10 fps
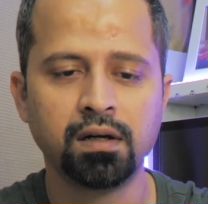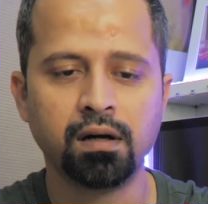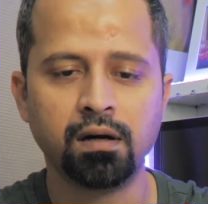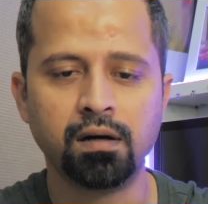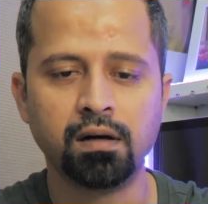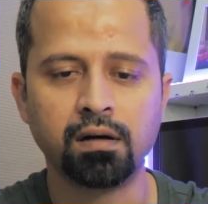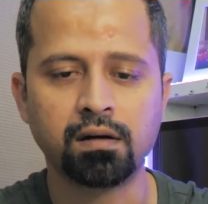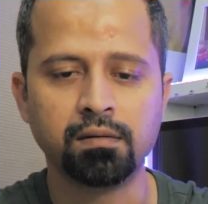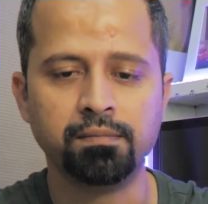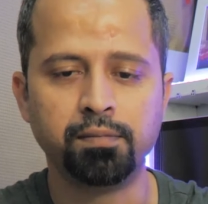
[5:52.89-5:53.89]

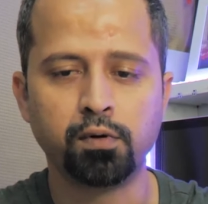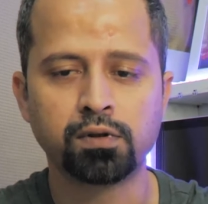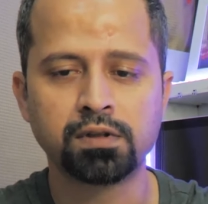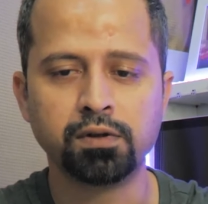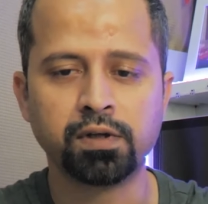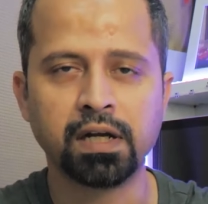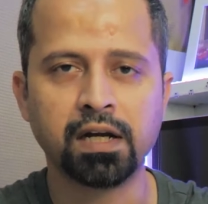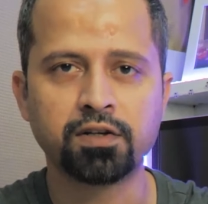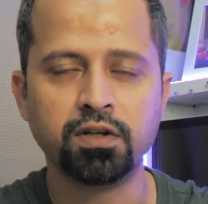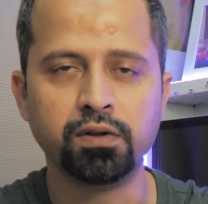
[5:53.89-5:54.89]
mm port, you can
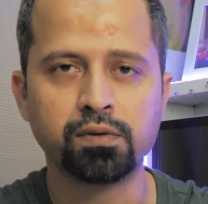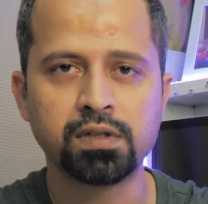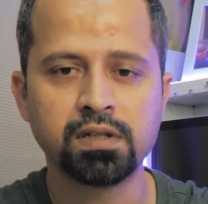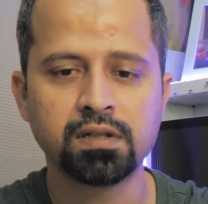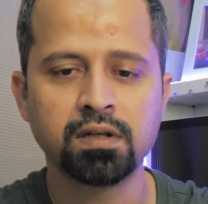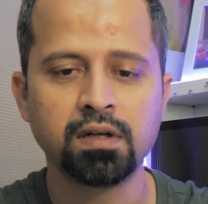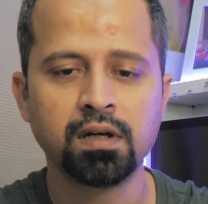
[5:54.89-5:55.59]
actually use this,